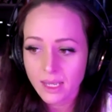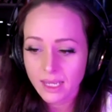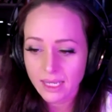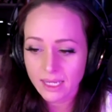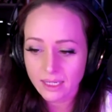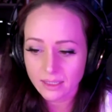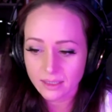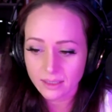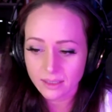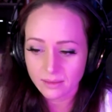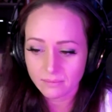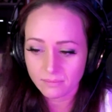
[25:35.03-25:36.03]
And
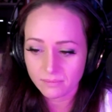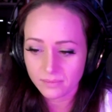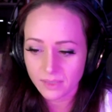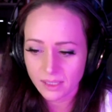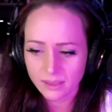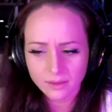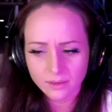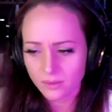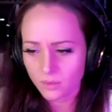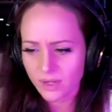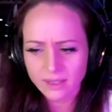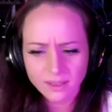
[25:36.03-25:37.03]
I don't know,
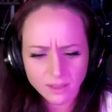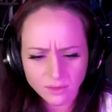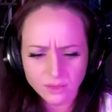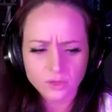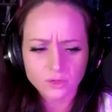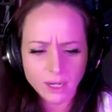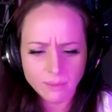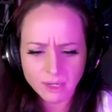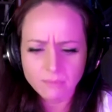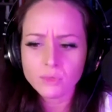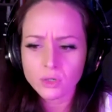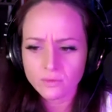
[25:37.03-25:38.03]
the way that you described
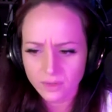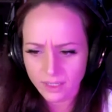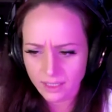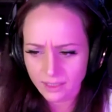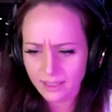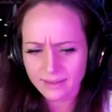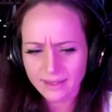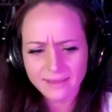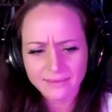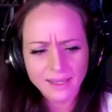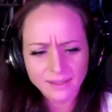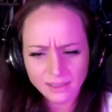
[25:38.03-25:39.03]
it moving and
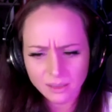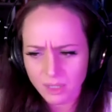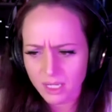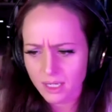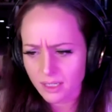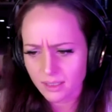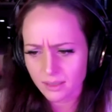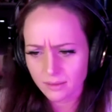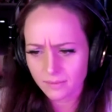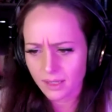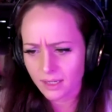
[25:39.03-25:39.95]
that speed and